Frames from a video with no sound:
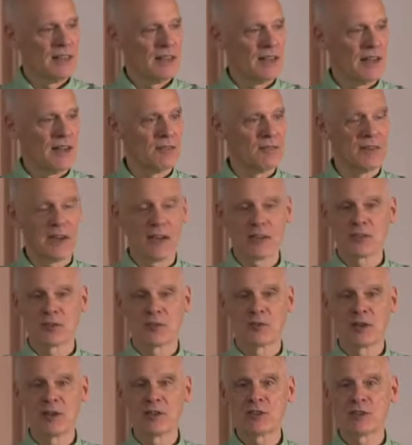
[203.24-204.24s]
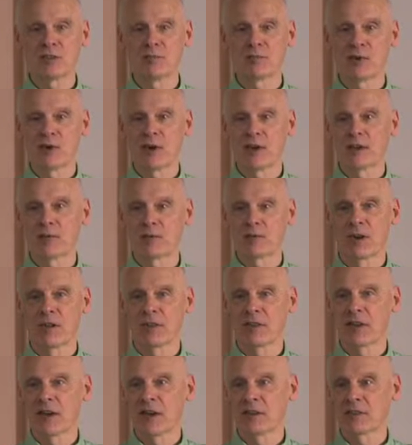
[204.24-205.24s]
And in fact, it reached a point where I
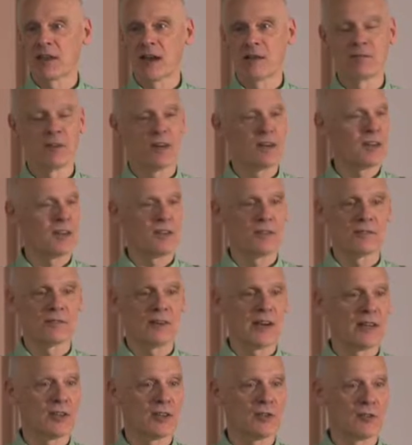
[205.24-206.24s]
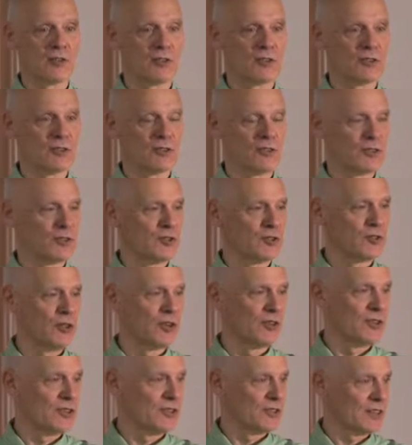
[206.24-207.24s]
thought, I'm not going to find Christians in
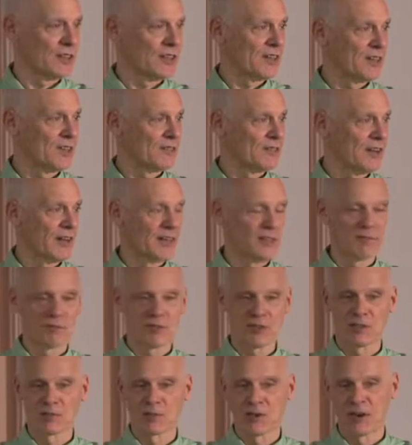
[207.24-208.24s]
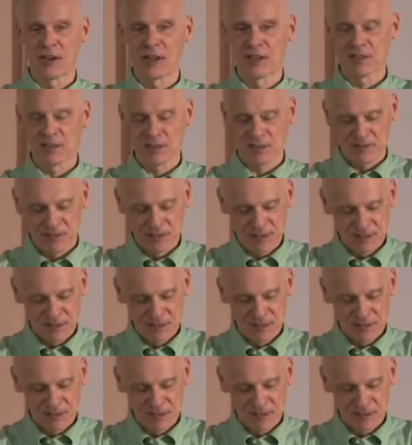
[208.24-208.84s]
churches. I got to find them somewhere else.